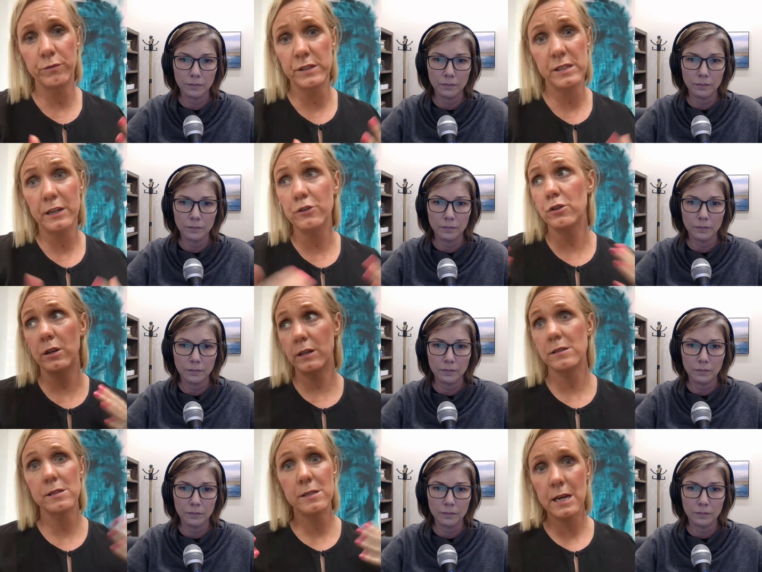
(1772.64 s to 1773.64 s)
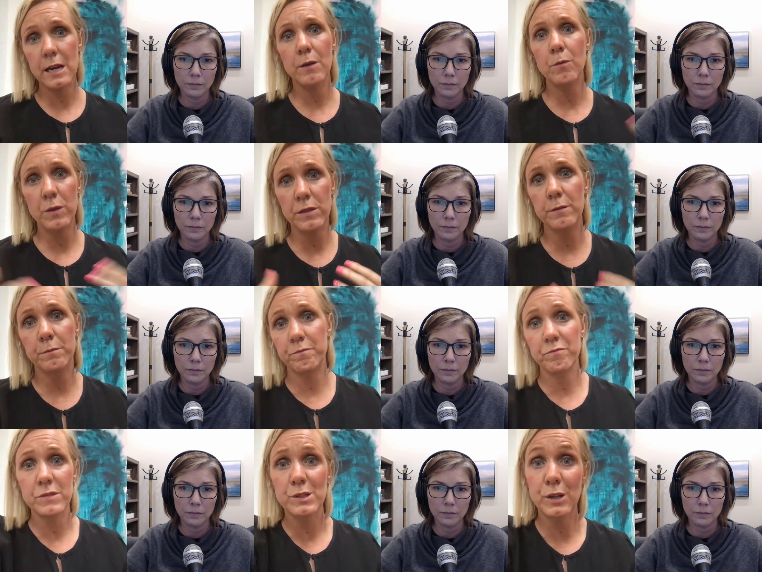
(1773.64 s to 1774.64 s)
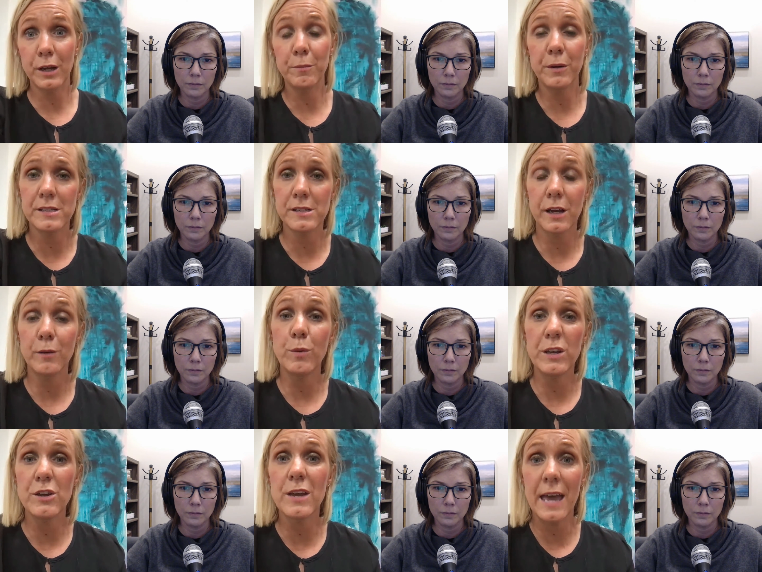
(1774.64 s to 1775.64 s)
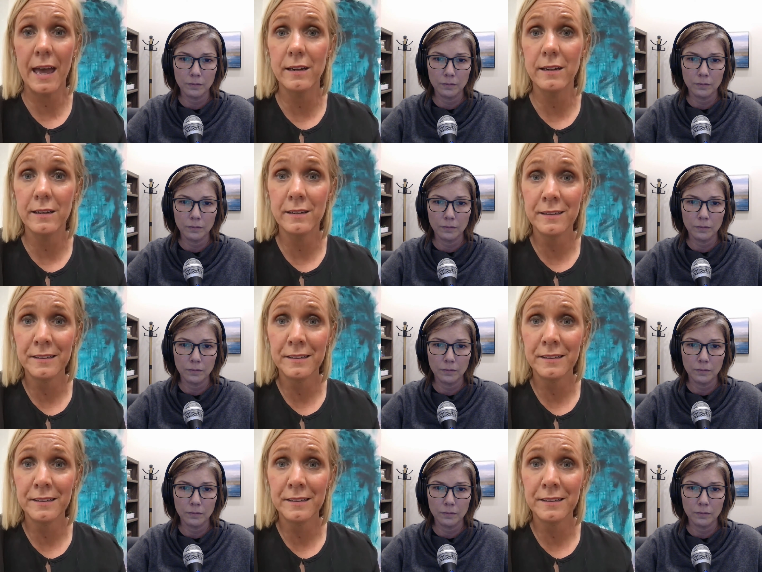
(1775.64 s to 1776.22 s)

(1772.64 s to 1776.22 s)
Speaker 1: conversation and sitting with them side by side where you can